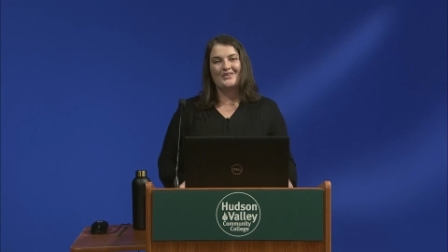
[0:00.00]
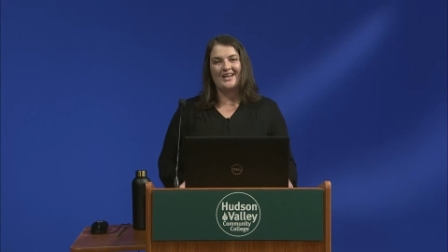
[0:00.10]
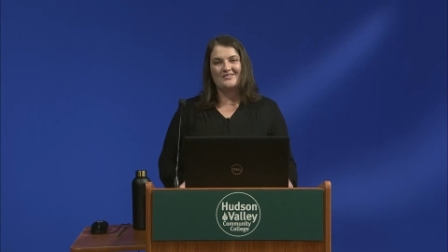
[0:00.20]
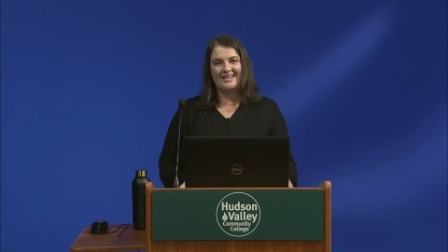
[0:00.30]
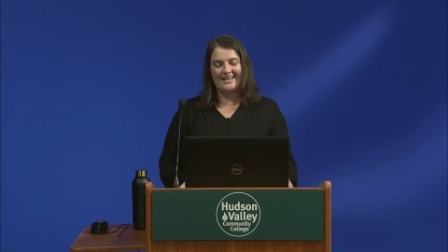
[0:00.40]
that
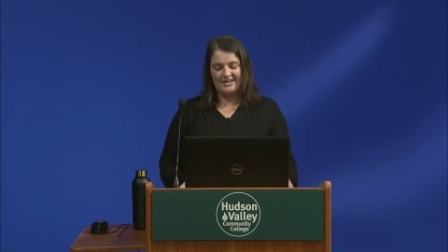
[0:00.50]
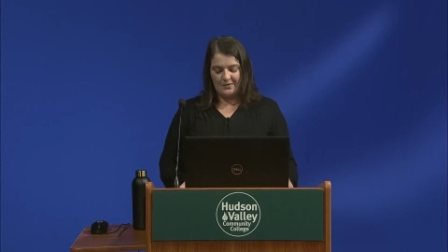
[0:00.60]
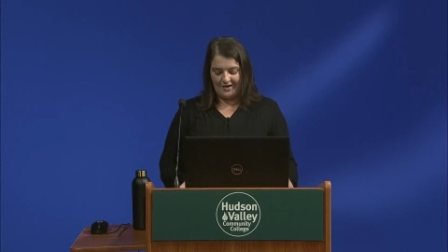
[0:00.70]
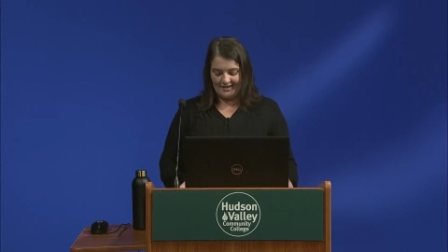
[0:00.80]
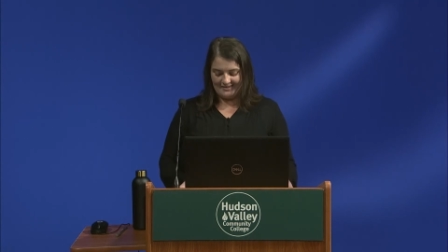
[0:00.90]
I've taken you
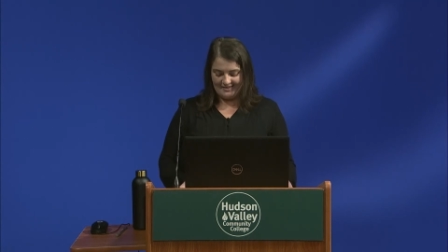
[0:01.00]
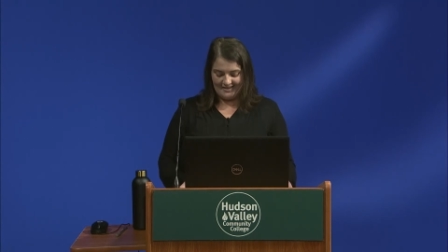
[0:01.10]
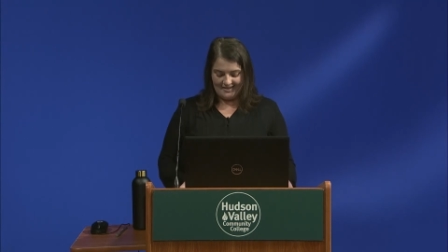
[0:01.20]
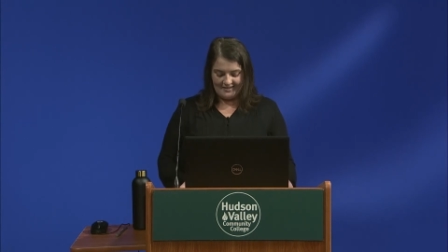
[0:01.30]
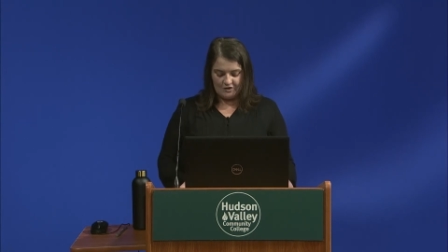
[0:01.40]
on.
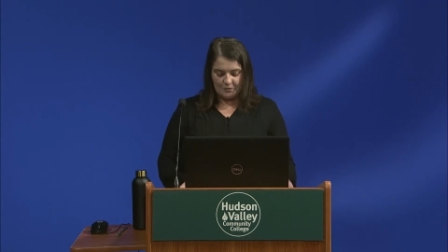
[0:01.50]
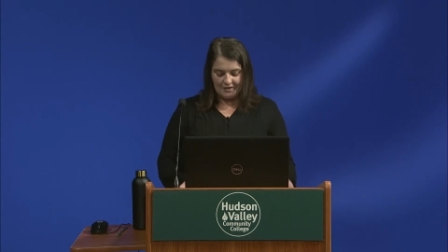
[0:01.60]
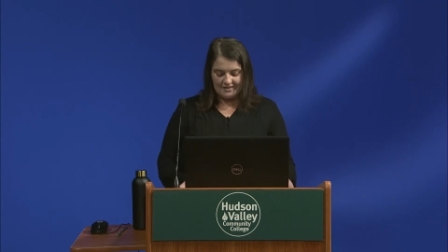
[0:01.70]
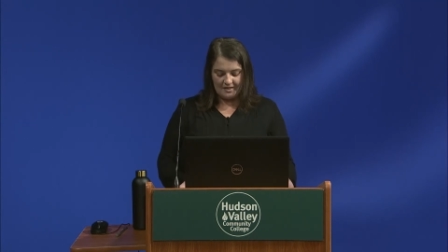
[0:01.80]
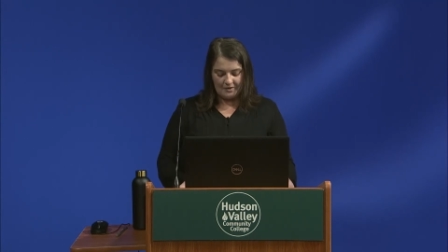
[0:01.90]
So
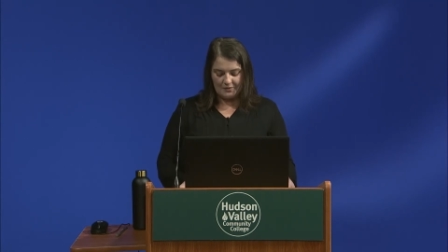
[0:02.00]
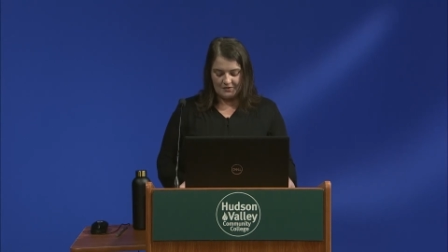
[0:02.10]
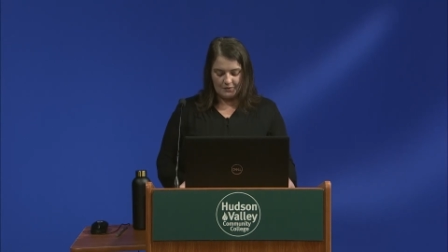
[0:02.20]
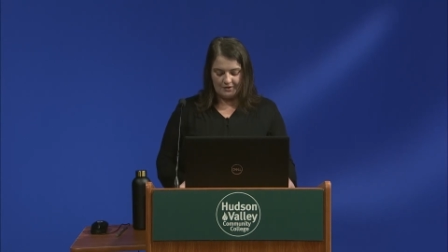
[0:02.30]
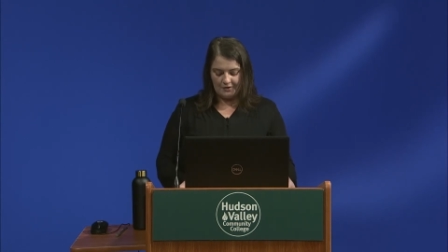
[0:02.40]
please let me
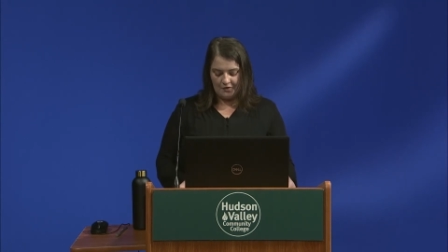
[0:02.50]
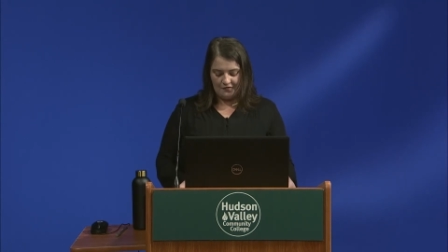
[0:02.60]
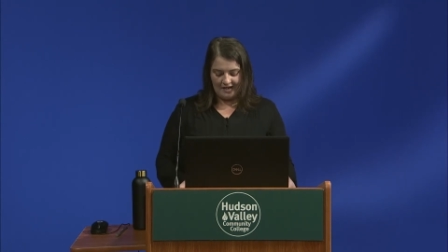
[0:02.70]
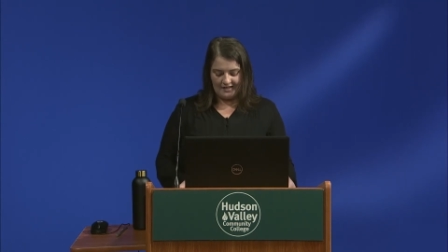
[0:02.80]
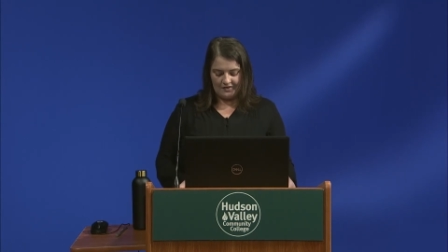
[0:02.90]
restore a little
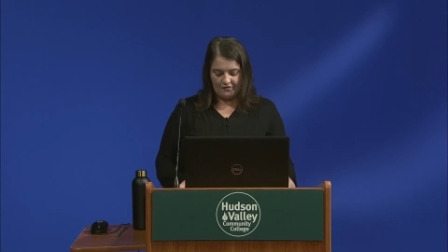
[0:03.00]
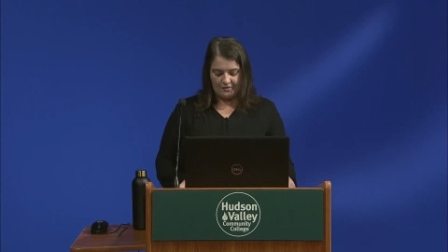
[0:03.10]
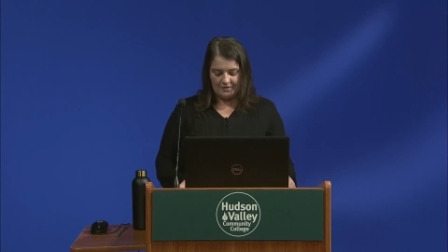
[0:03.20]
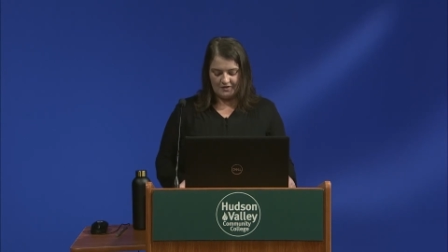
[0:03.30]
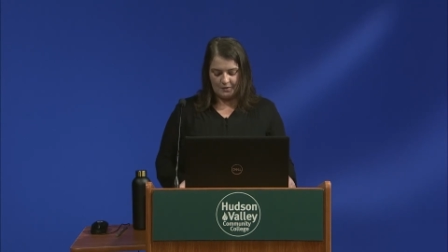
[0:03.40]
faith
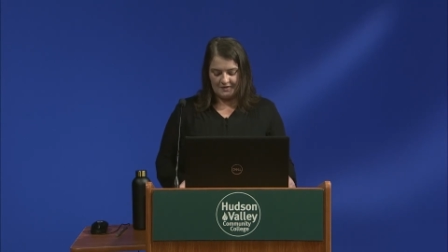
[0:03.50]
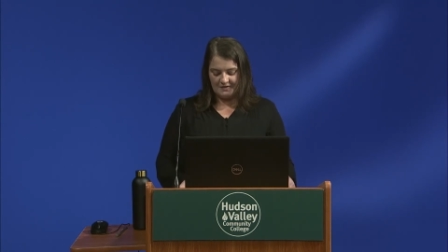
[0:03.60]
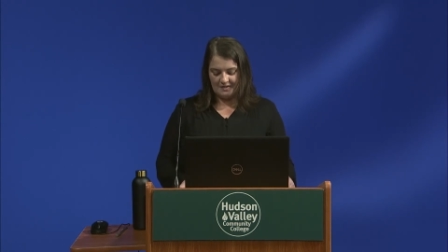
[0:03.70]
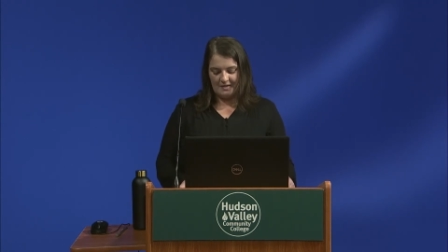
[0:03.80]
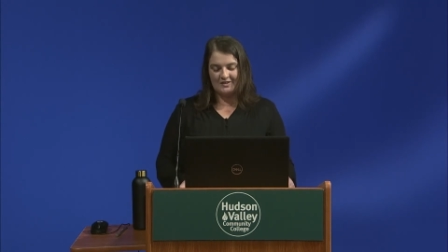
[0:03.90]
from a source
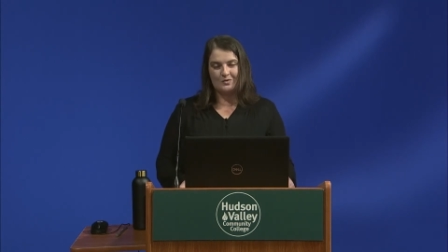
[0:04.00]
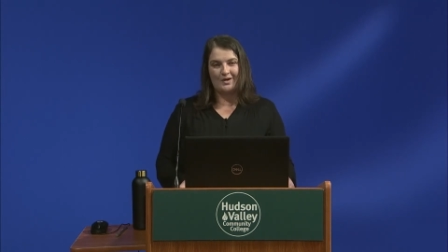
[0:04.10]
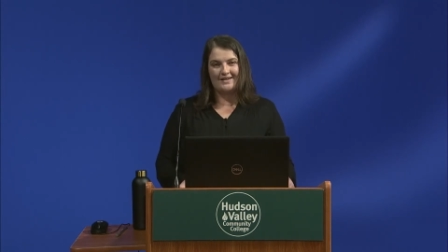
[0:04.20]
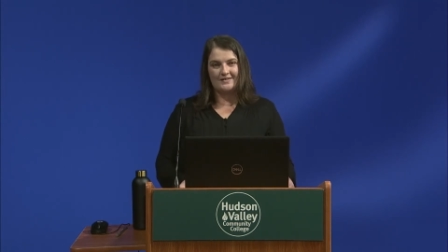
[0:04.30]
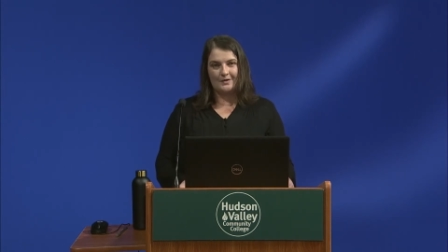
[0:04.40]
that may
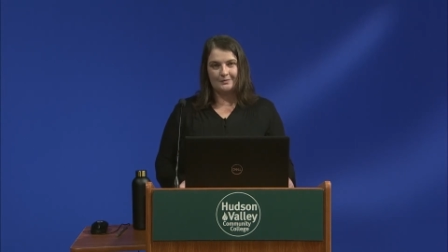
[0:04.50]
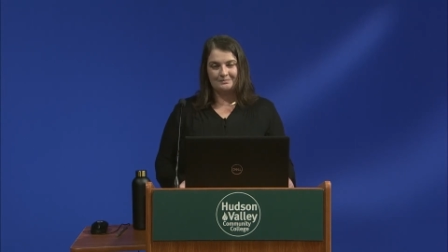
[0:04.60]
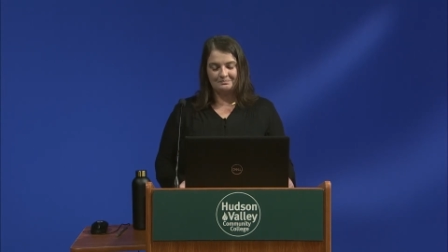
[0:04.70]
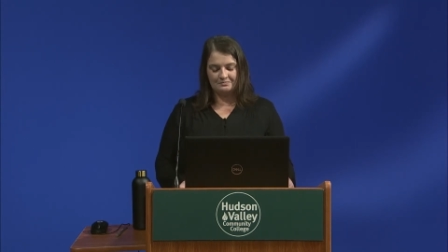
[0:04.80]
surprise you.